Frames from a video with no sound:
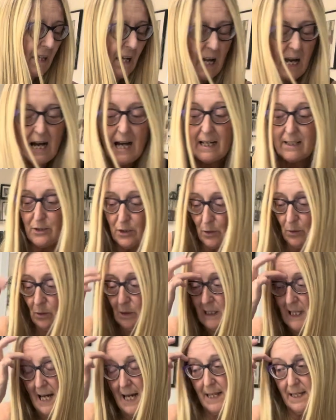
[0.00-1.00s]
I do
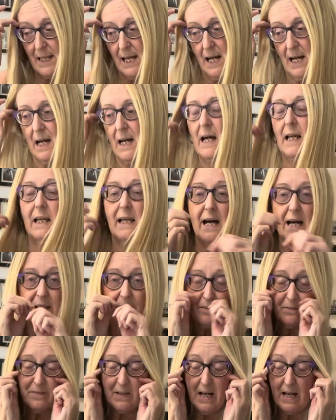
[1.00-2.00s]
like that. I like the
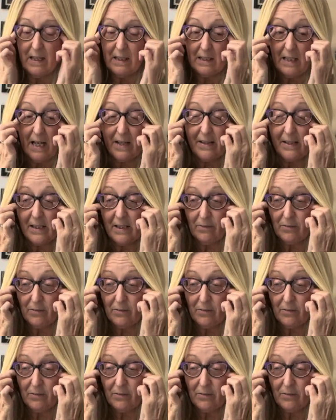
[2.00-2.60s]
fact, I think I've